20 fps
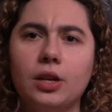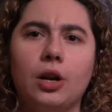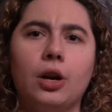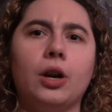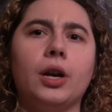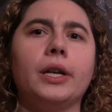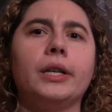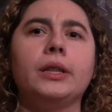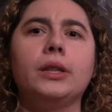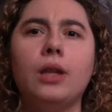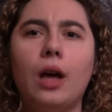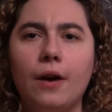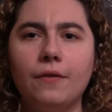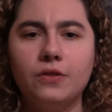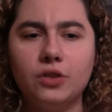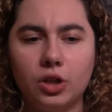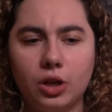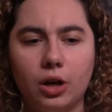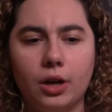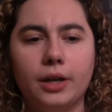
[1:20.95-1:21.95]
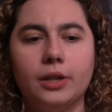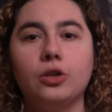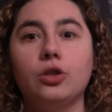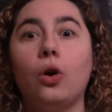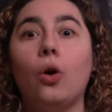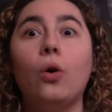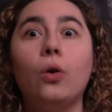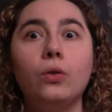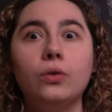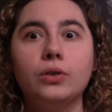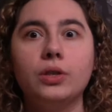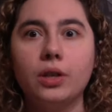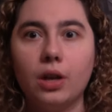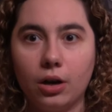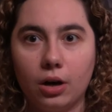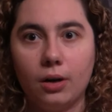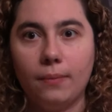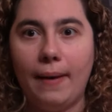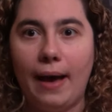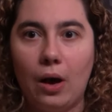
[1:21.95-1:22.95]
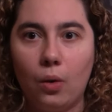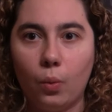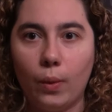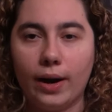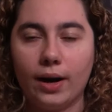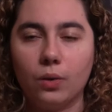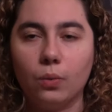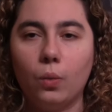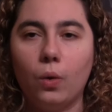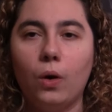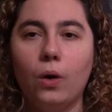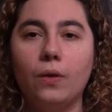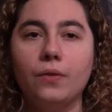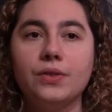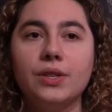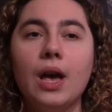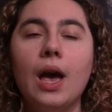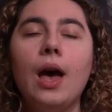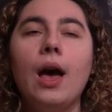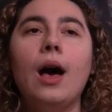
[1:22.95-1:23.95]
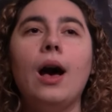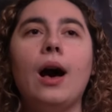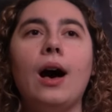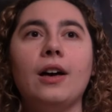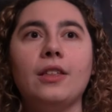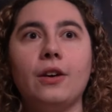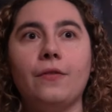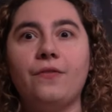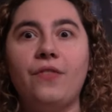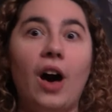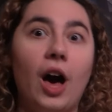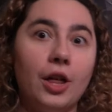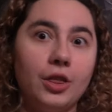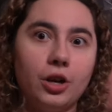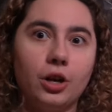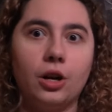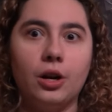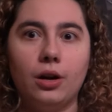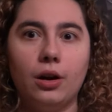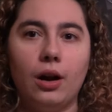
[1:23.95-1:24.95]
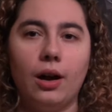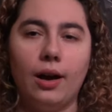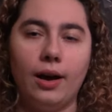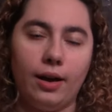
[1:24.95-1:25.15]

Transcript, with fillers: her and loved her and told her about werewolves, the father,